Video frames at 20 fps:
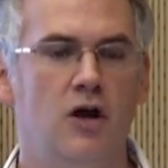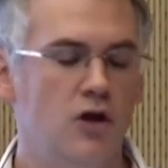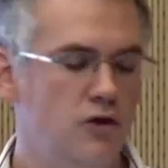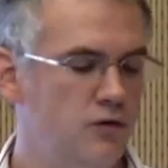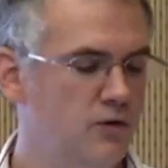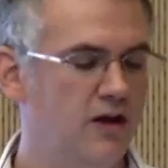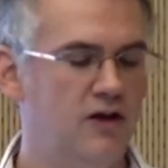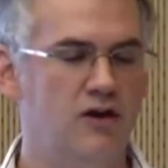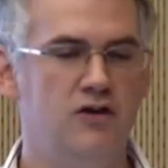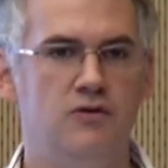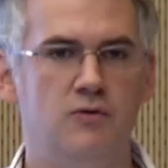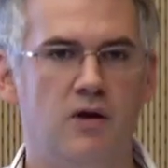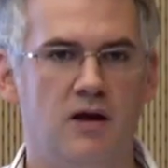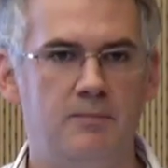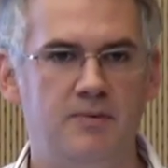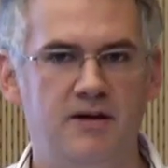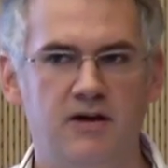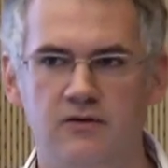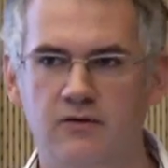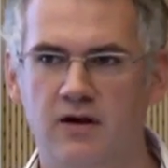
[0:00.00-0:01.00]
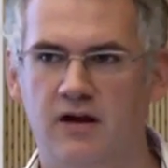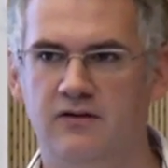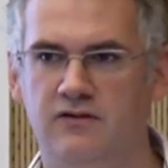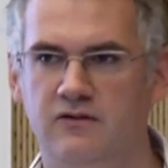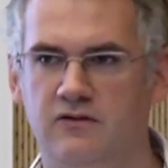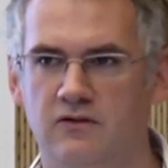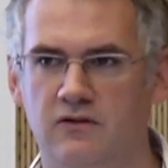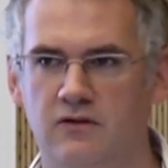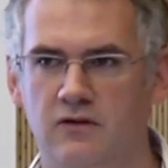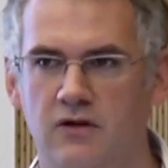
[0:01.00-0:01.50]
you get a new IP
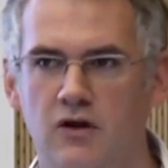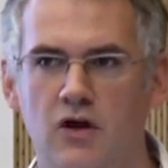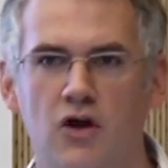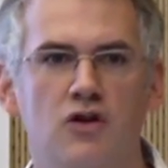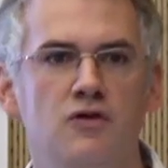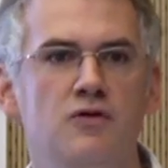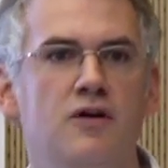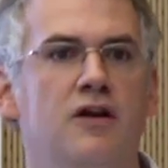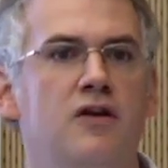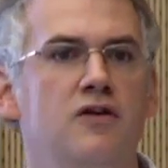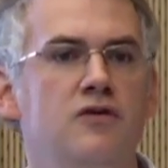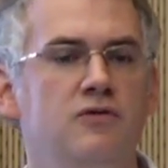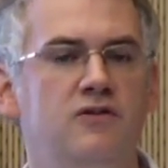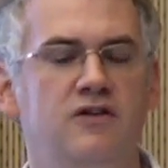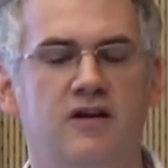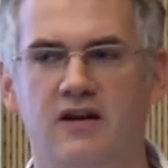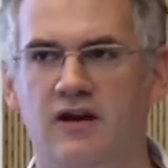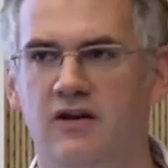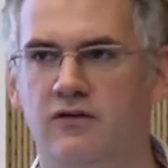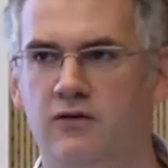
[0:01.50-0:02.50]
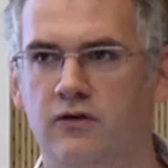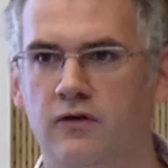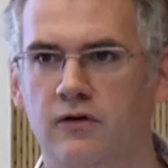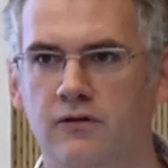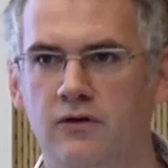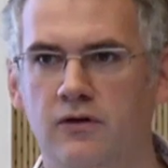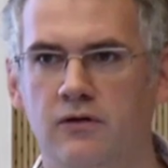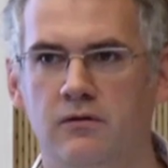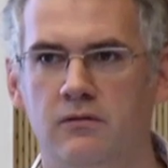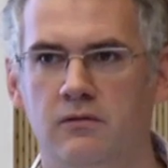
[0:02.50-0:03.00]
address, you get a new DNS
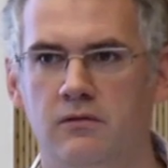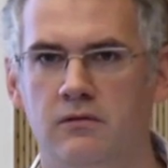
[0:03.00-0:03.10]
server,